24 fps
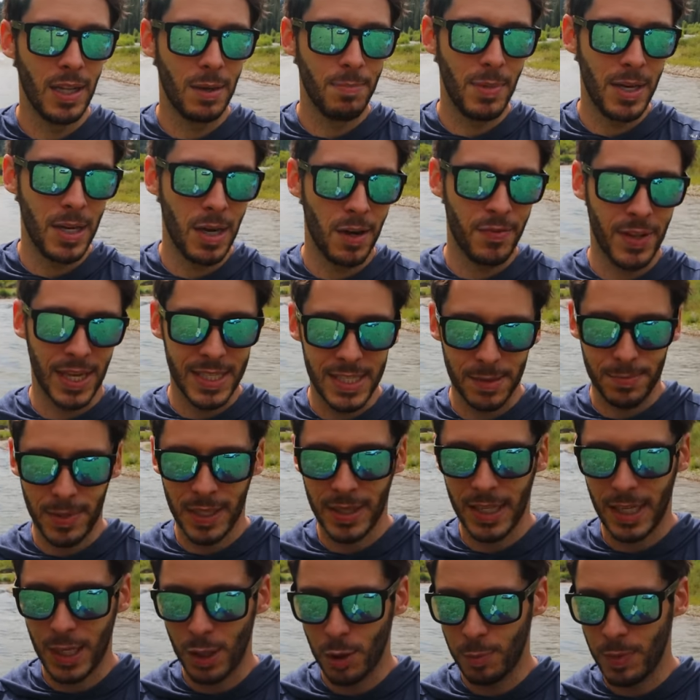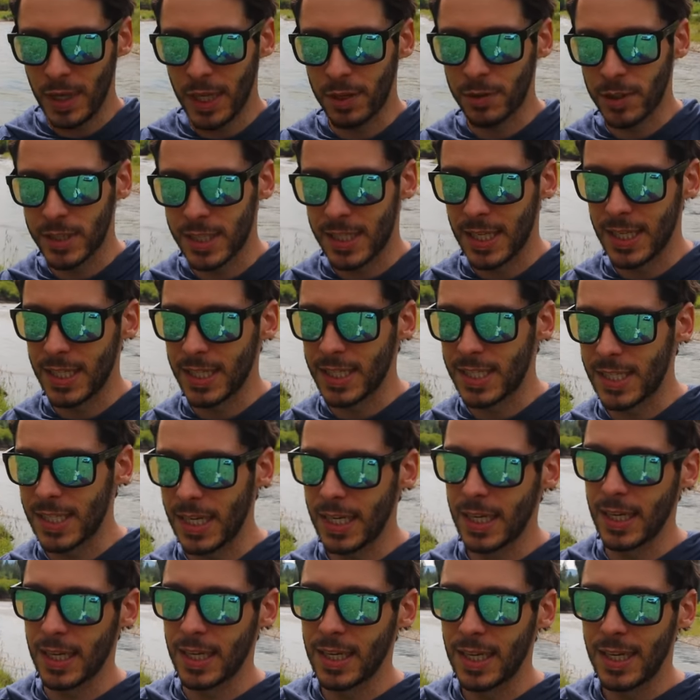Let me know if that's something that you would be interested in
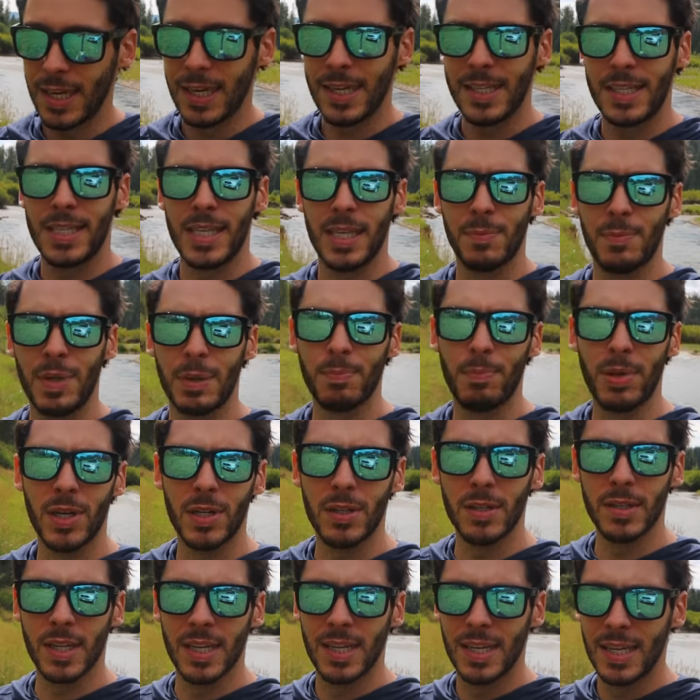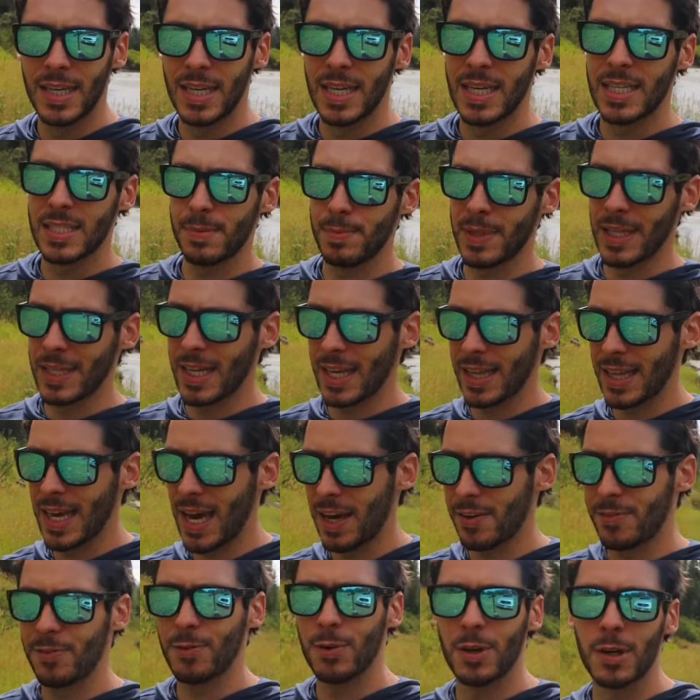seeing, seeing me build something like
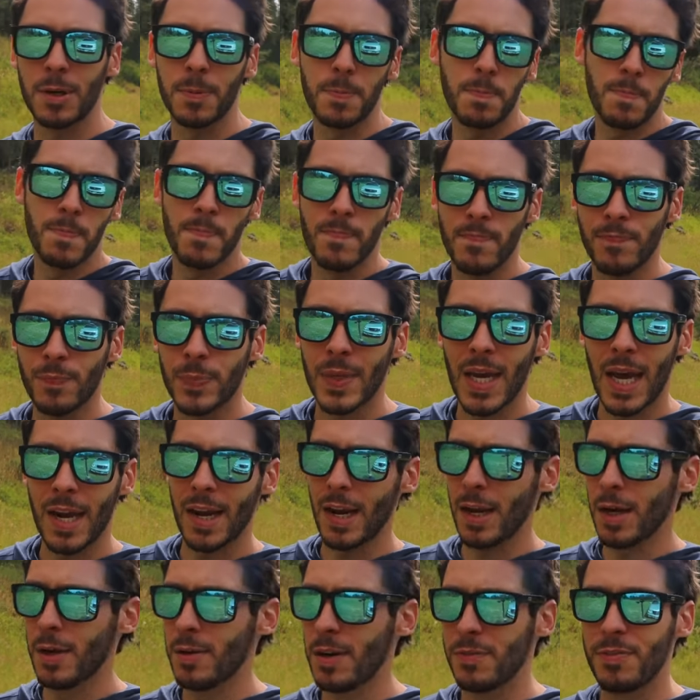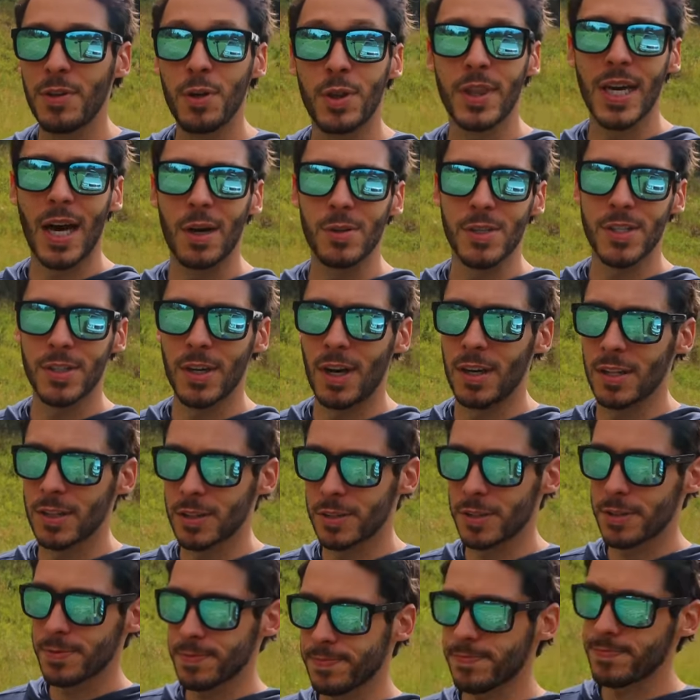that for, I don't know, a few thousand
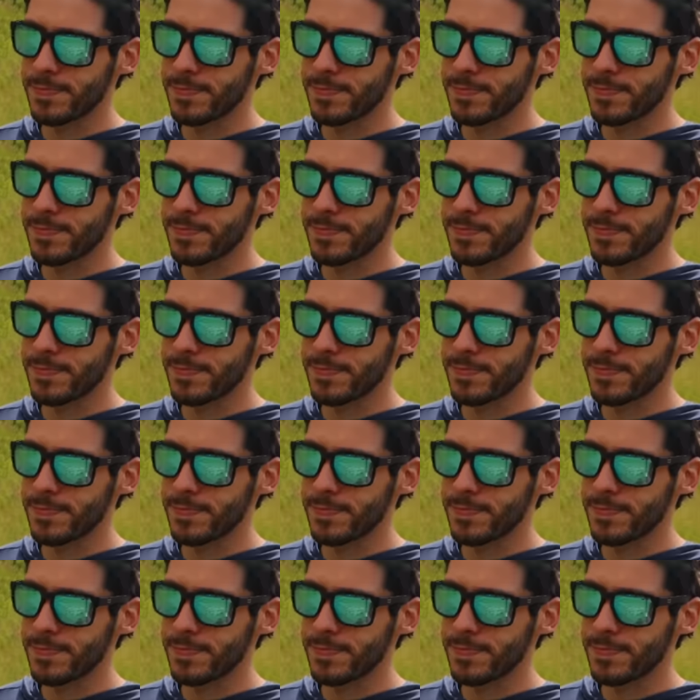dollars.